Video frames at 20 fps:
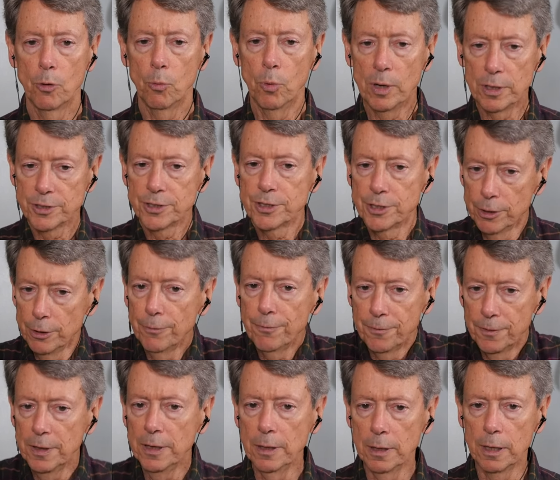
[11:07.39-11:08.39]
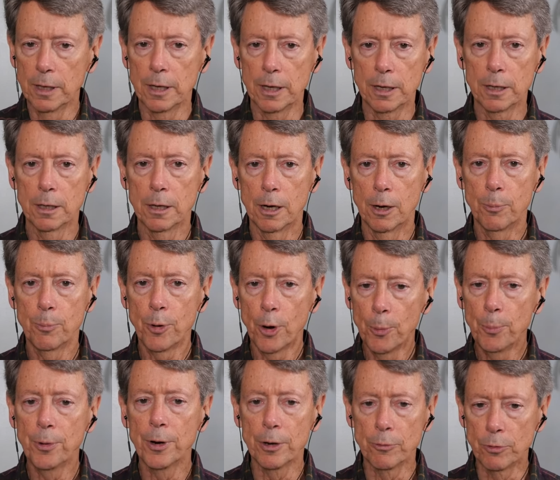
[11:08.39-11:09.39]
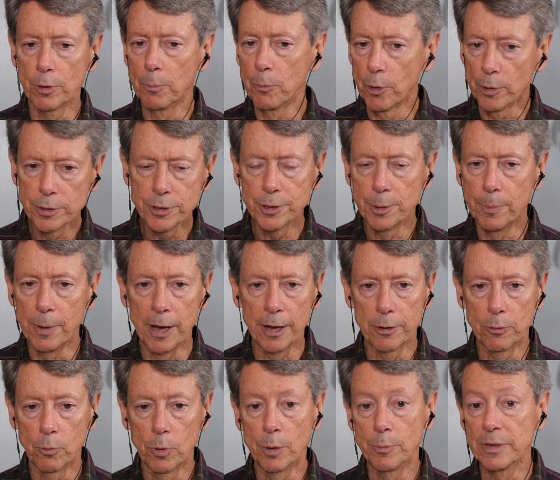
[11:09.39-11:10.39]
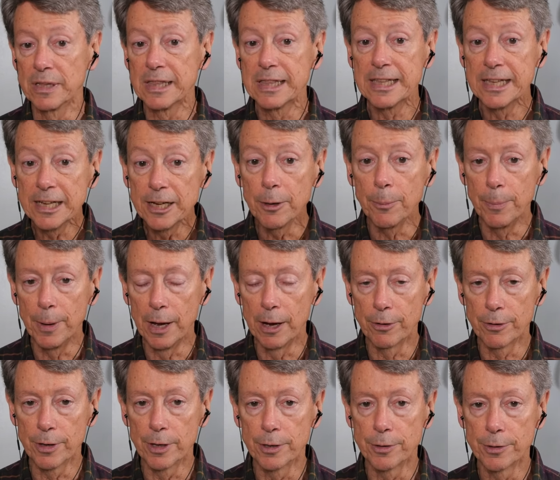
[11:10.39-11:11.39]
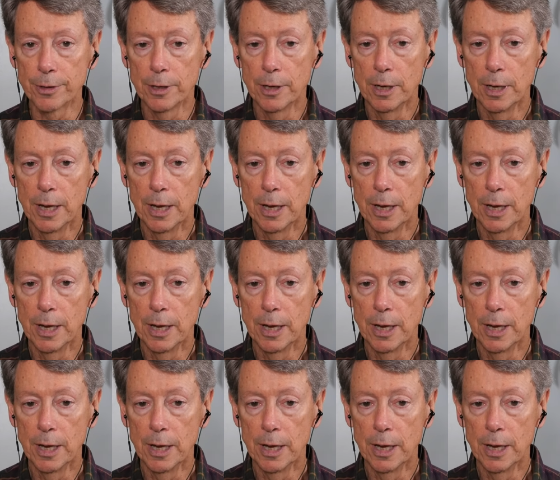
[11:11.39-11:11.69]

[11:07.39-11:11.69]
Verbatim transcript: while still feeling appropriate remorse about it when we think about it